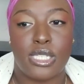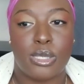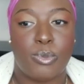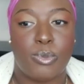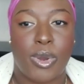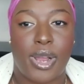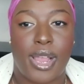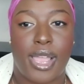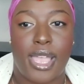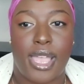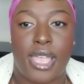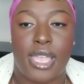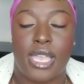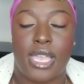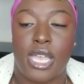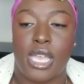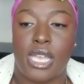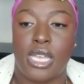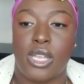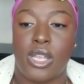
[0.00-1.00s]
spray
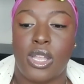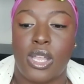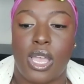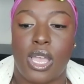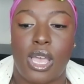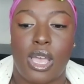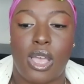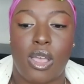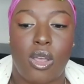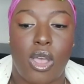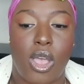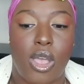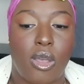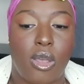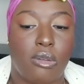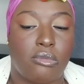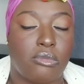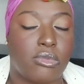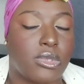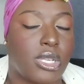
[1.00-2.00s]

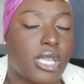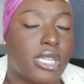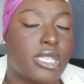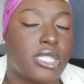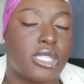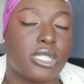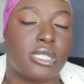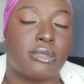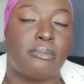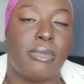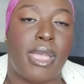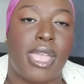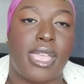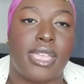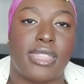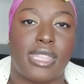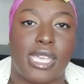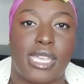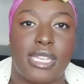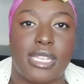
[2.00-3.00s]
can just make
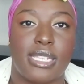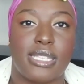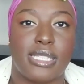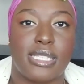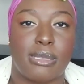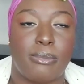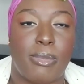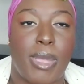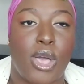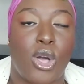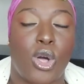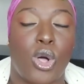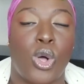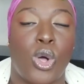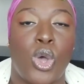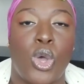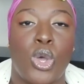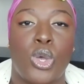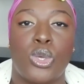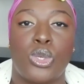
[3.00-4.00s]
things smell
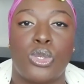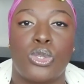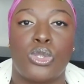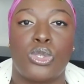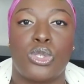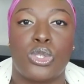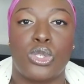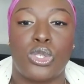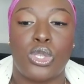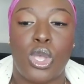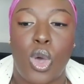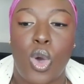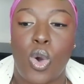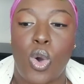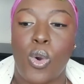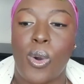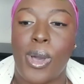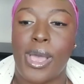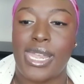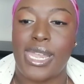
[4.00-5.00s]

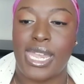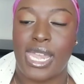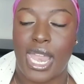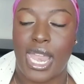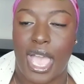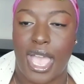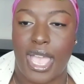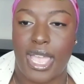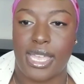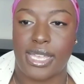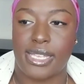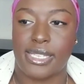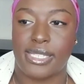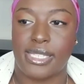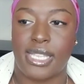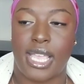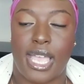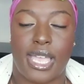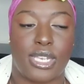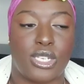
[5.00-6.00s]
so
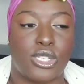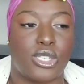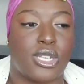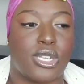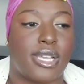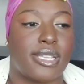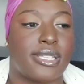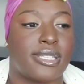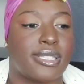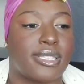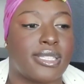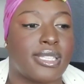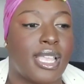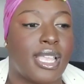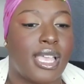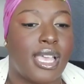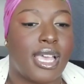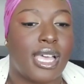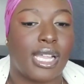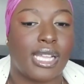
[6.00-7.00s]
nice and just
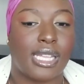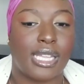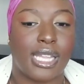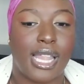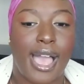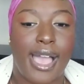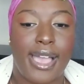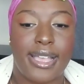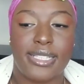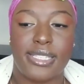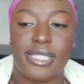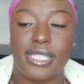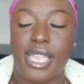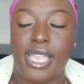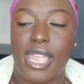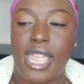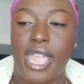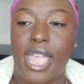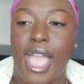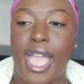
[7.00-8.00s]

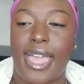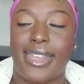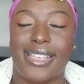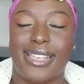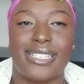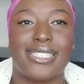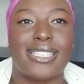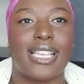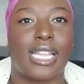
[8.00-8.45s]
classy, and it's